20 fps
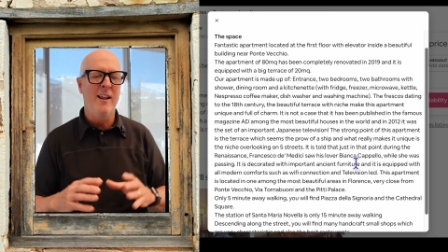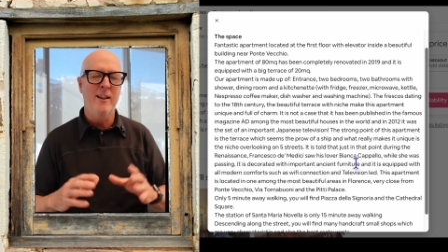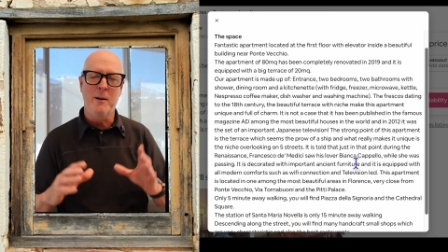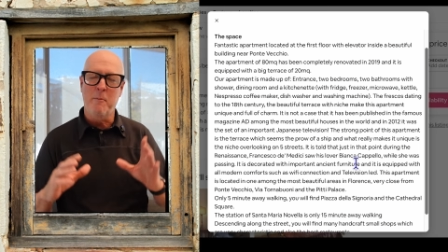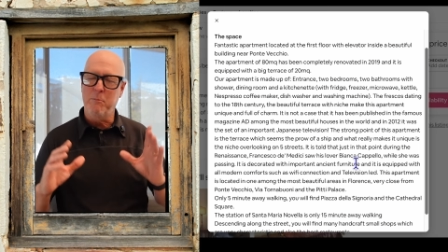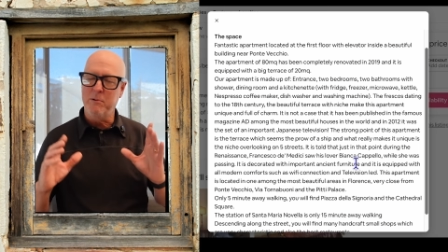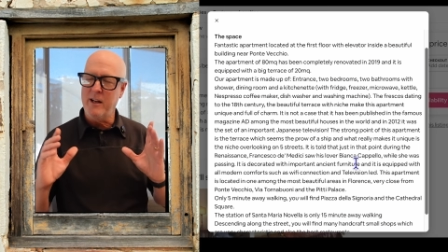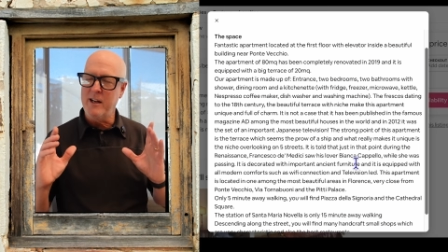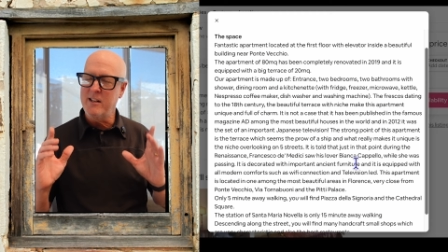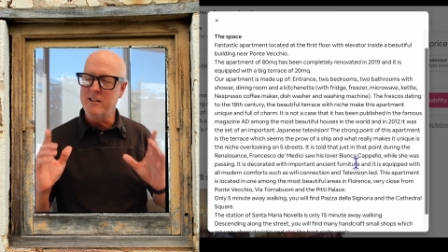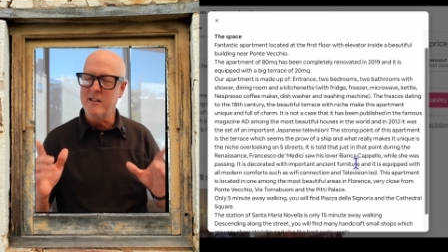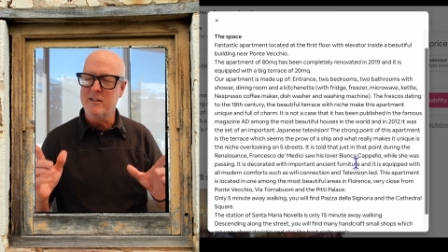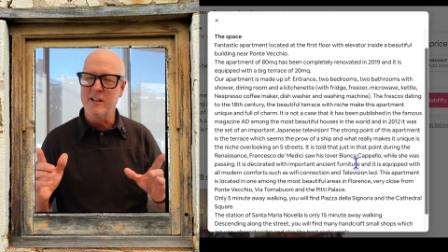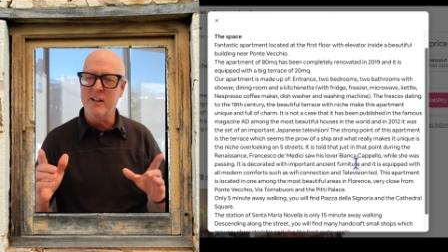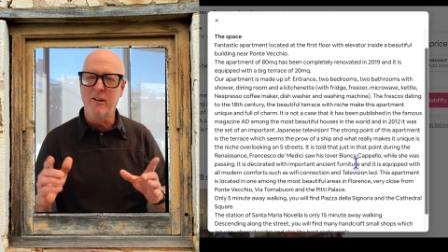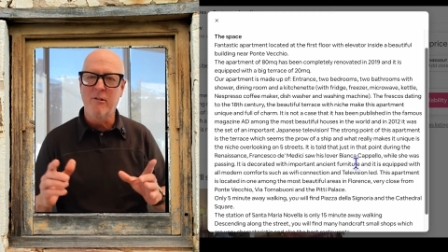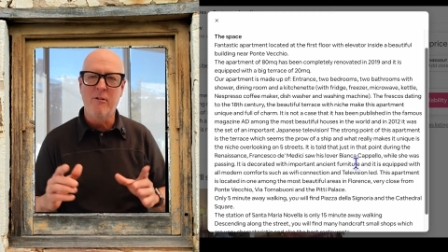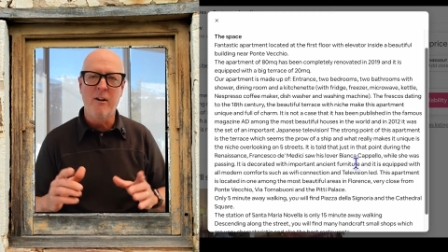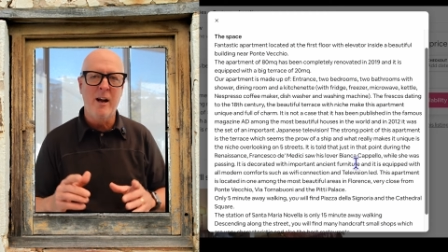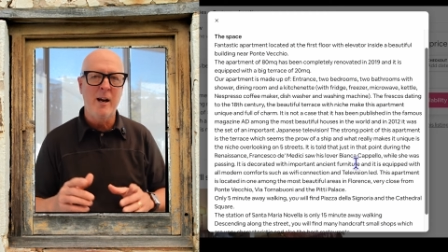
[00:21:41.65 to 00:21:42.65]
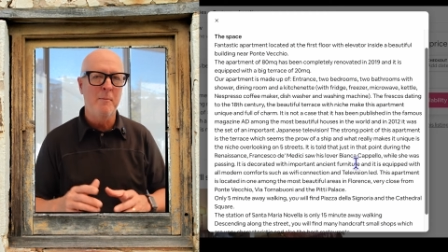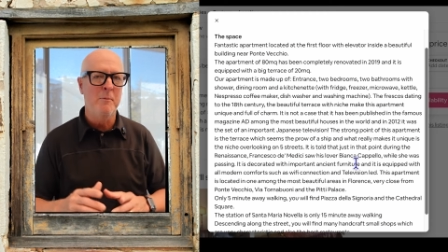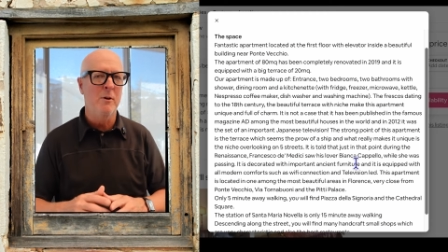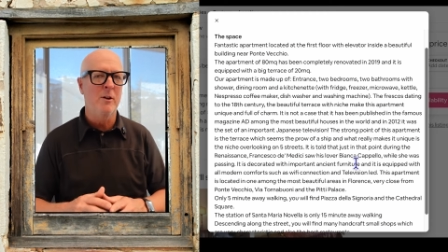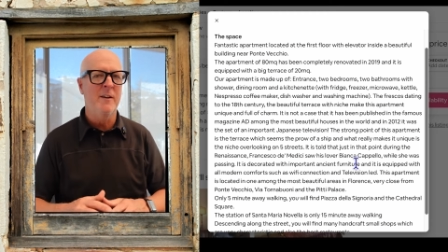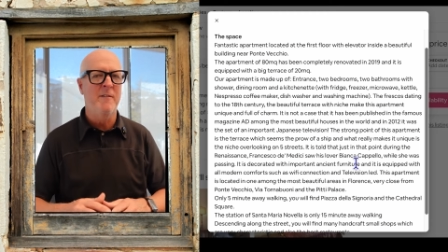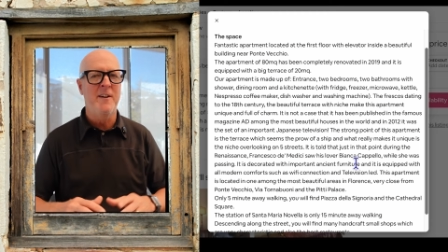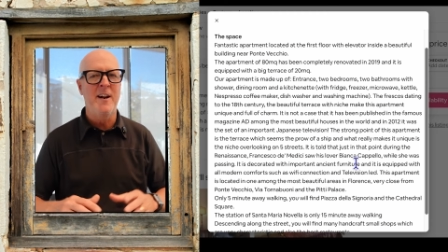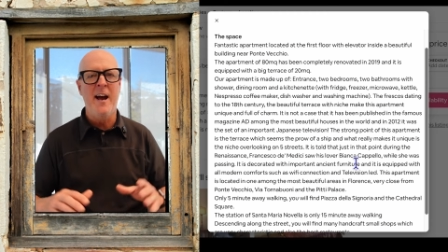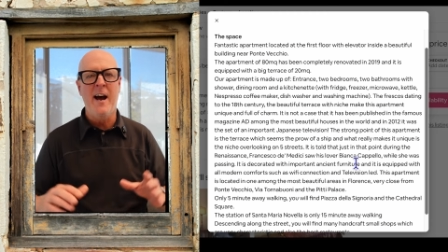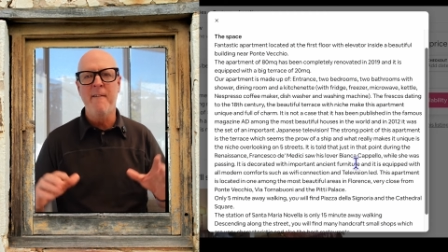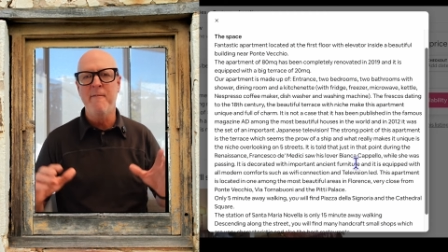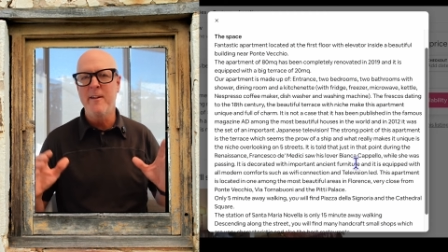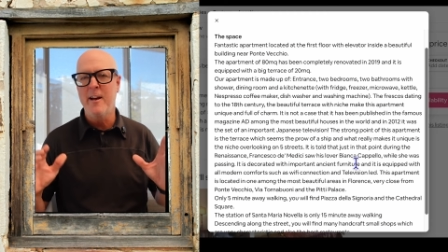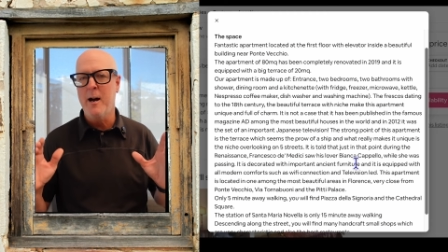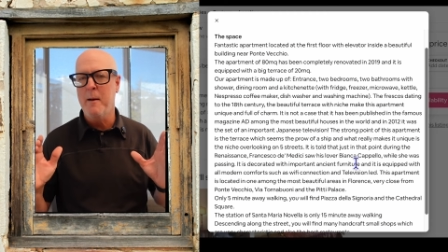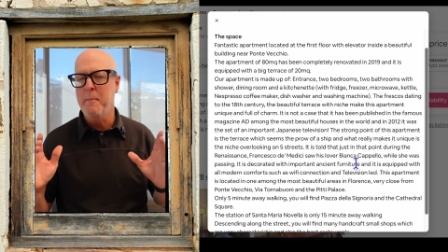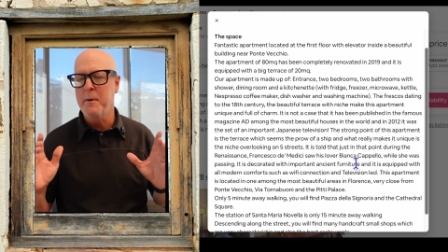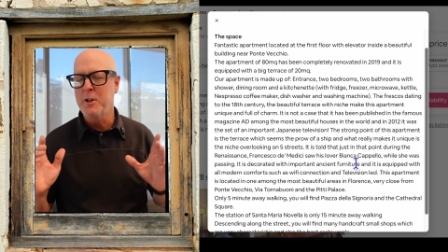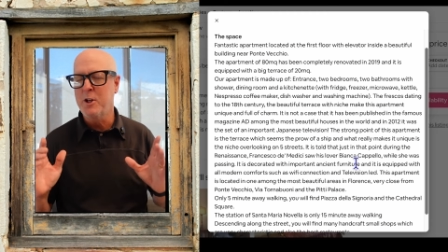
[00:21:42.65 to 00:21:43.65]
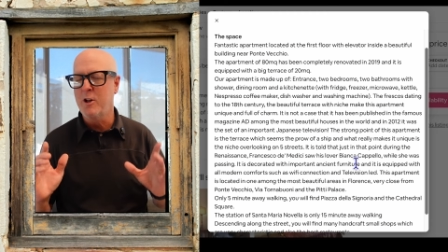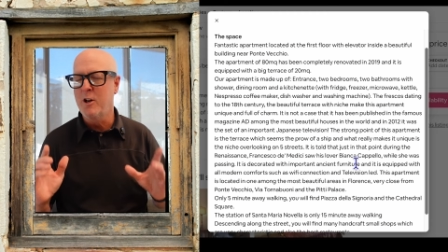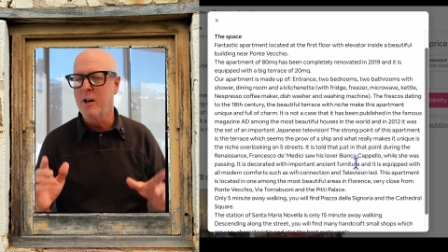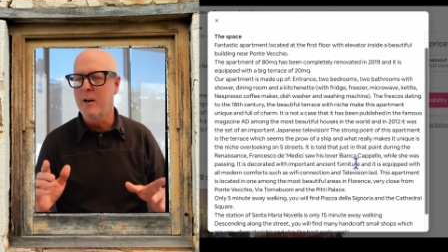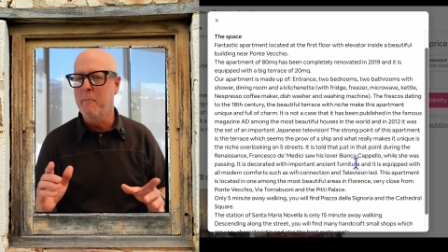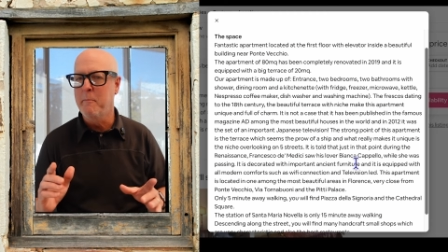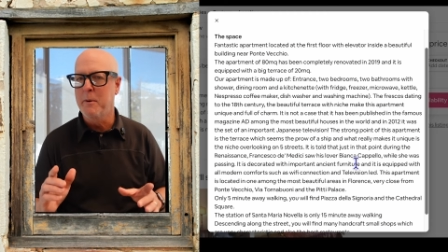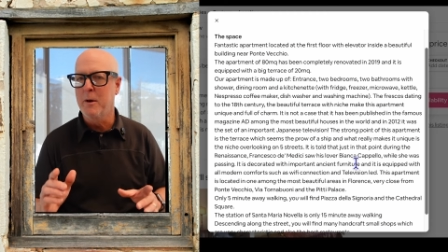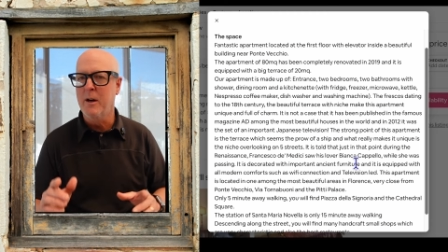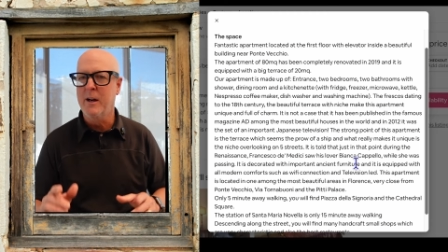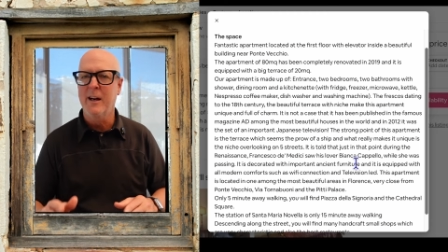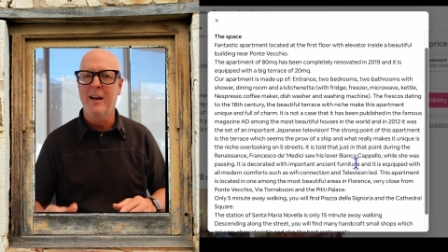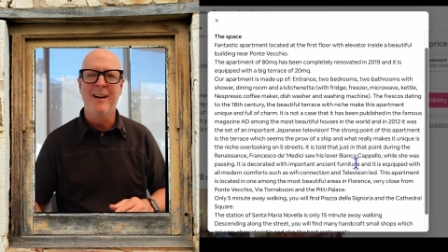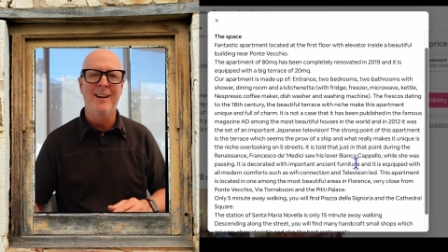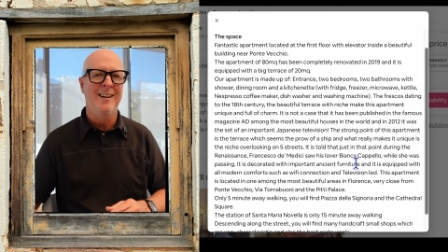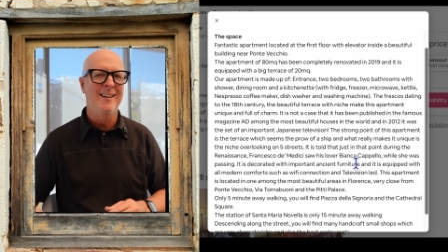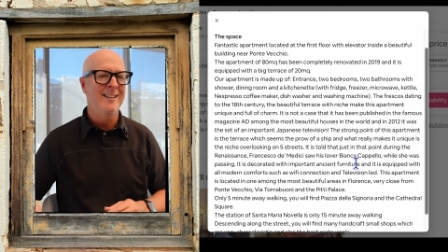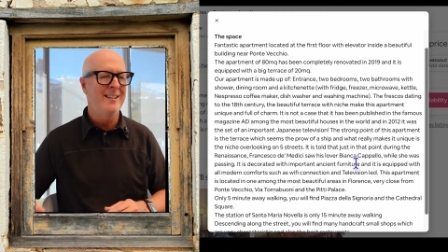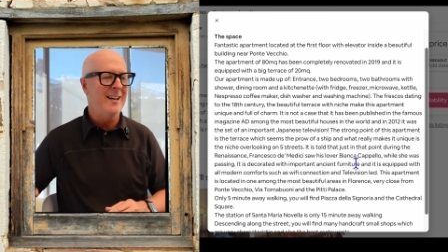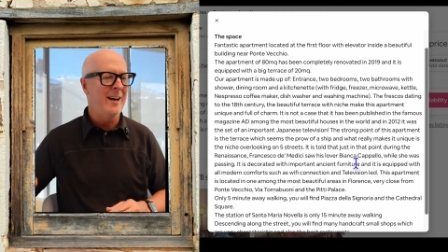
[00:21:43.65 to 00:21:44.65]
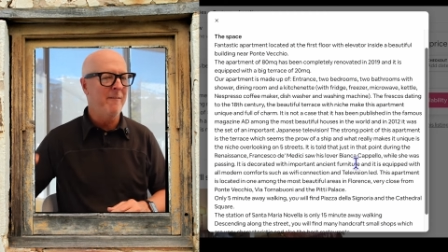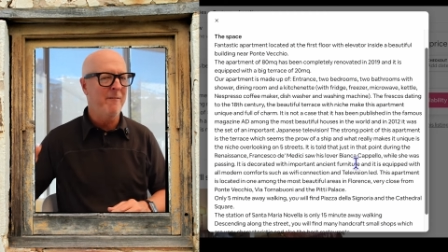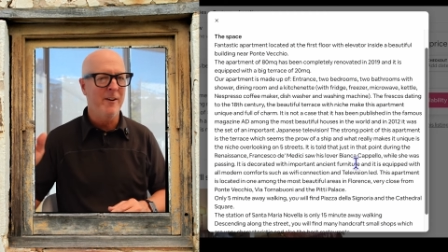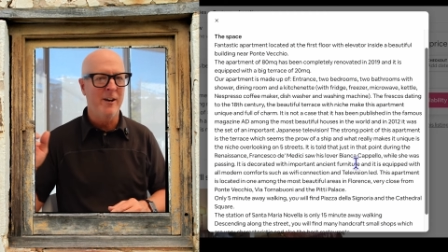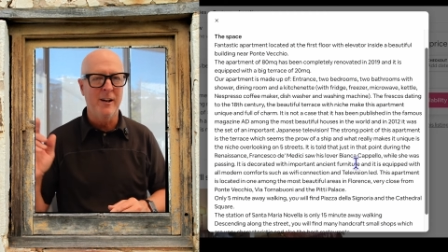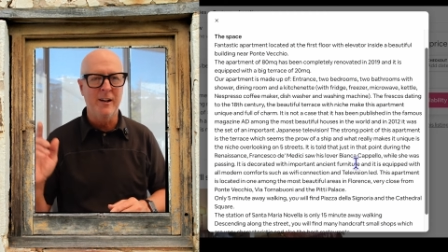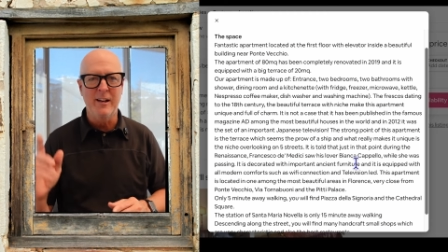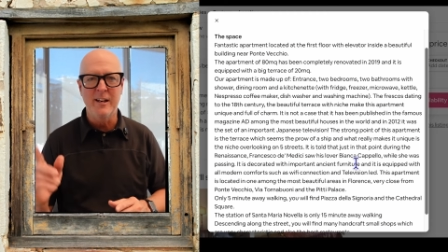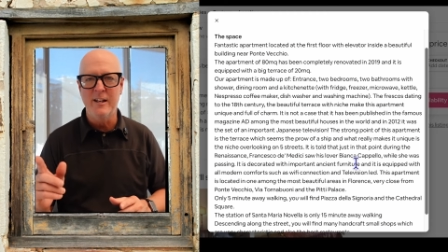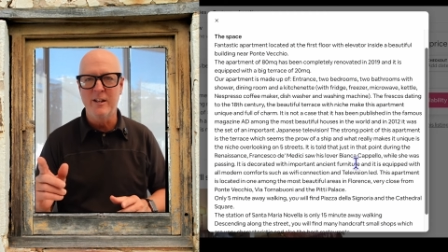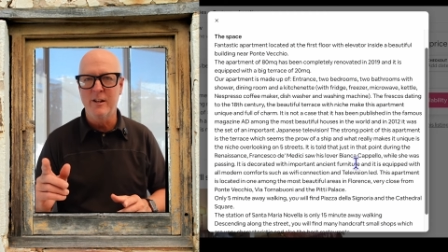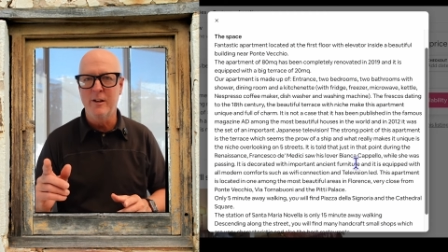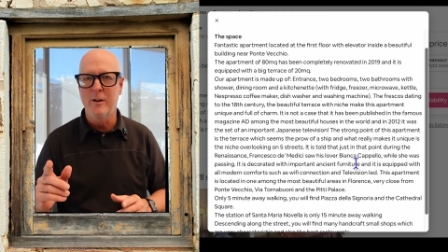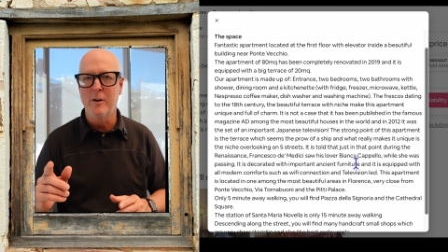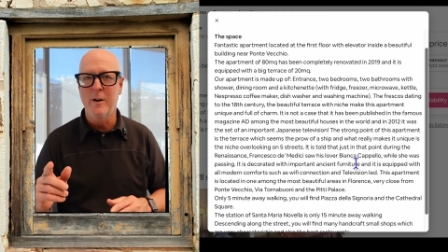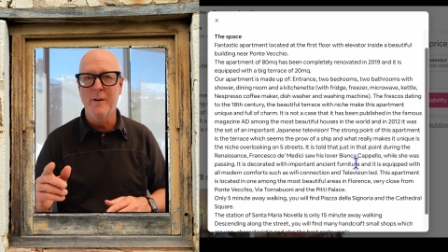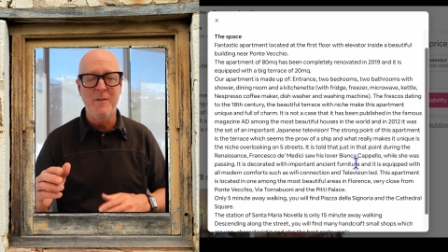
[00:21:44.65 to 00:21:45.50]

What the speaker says: The place is incredible. If you have the opportunity to book it, definitely do.